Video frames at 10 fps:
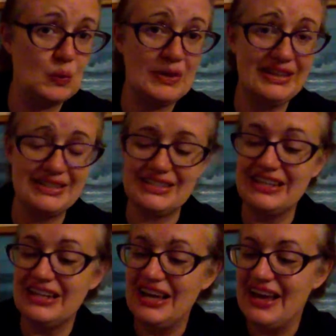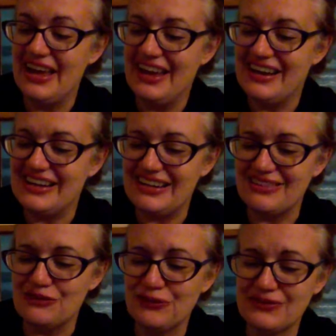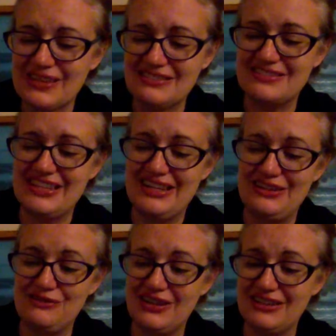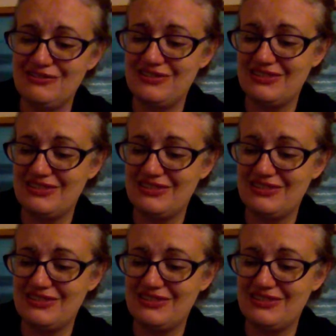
what? And the full size is $85.